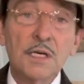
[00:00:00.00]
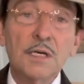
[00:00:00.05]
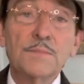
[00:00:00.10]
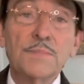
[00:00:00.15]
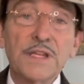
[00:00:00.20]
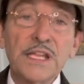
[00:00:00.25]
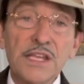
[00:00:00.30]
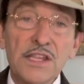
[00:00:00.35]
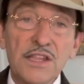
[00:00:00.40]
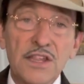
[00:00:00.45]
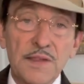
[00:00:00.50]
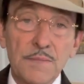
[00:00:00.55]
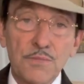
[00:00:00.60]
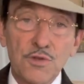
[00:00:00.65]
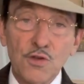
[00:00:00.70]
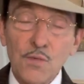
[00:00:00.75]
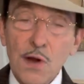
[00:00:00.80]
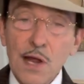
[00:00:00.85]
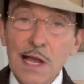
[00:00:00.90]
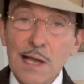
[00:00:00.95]
Please
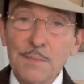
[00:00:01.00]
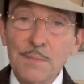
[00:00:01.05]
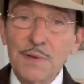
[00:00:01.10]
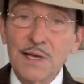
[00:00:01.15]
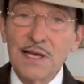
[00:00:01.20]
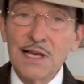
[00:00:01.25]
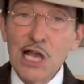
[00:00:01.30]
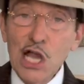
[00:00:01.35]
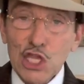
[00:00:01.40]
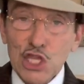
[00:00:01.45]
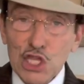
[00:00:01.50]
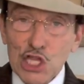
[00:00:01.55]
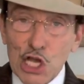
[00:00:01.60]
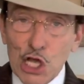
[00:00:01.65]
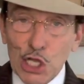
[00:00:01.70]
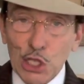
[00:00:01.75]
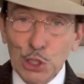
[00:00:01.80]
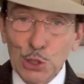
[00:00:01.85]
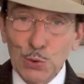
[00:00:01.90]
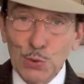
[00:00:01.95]
subscribe.
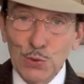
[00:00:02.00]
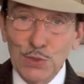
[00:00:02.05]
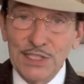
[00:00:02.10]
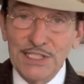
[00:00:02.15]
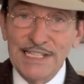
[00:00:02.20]
Salute.